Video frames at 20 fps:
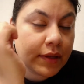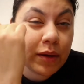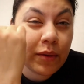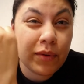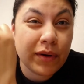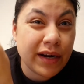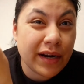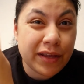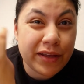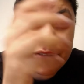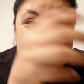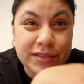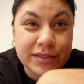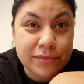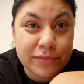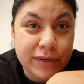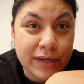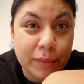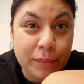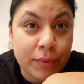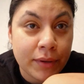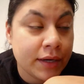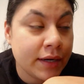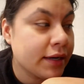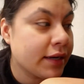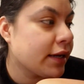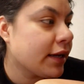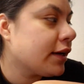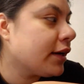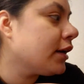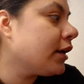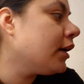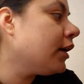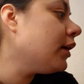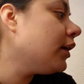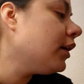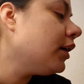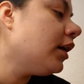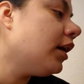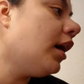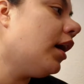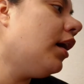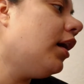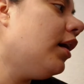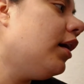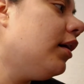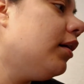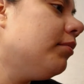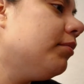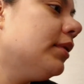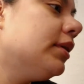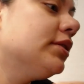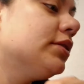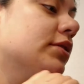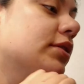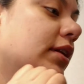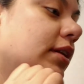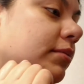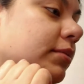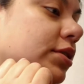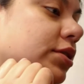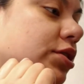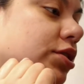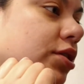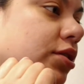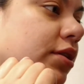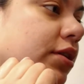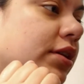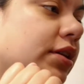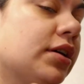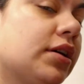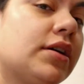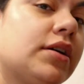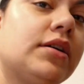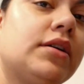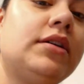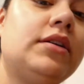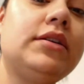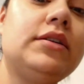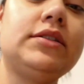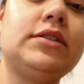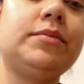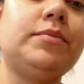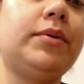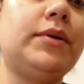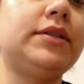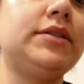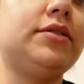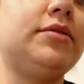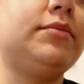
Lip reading: what I use and what I put in it. So let me show you the Nespresso